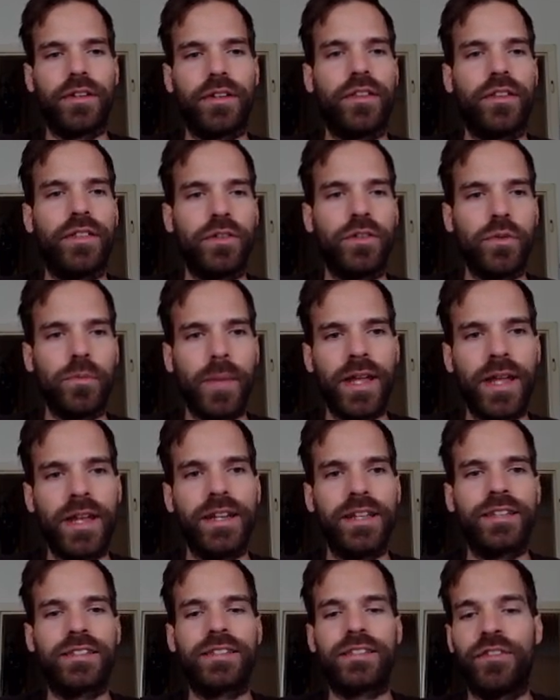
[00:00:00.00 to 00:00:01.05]
The domain
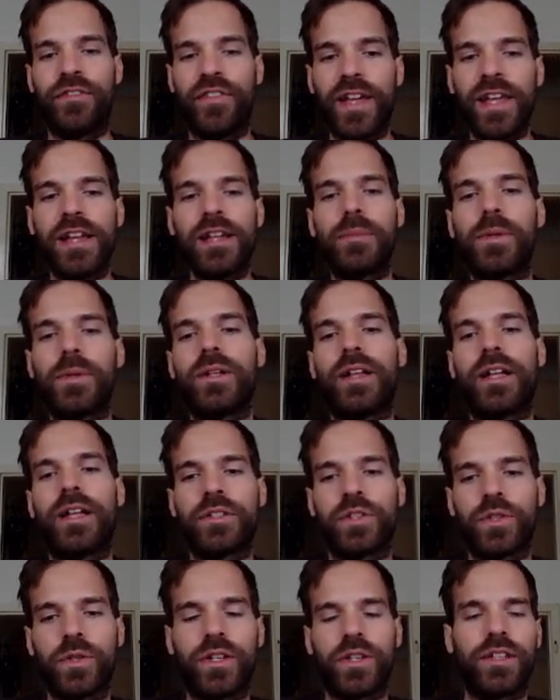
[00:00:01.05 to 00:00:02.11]
is available and
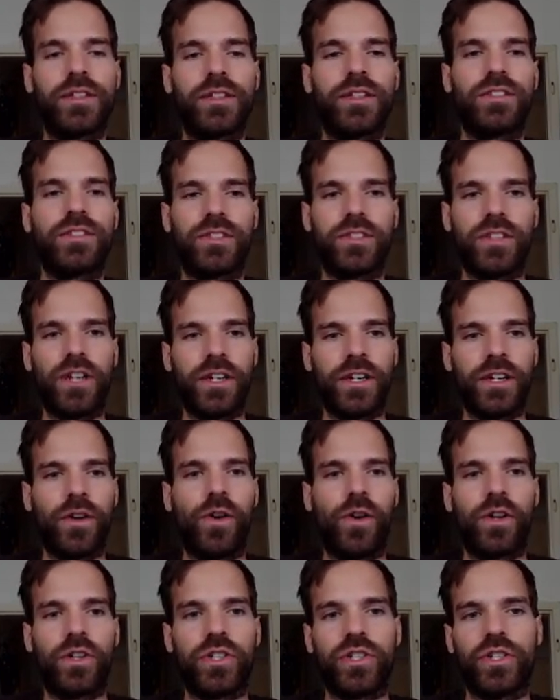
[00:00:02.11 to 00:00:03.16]
you can start an
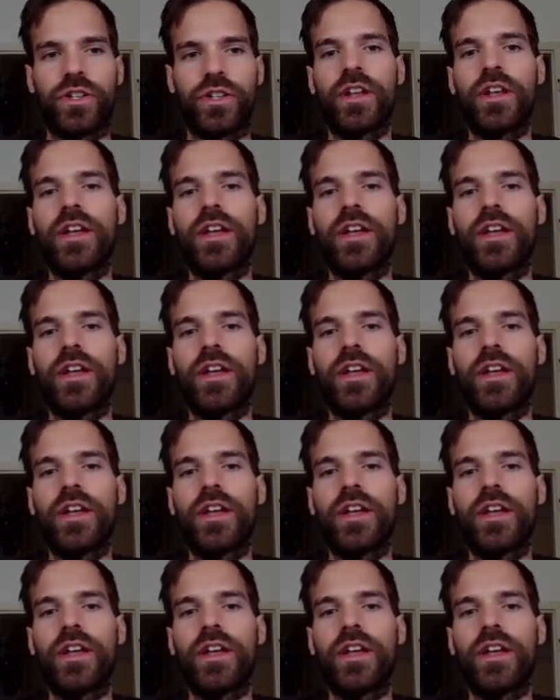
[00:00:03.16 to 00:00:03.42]
auction.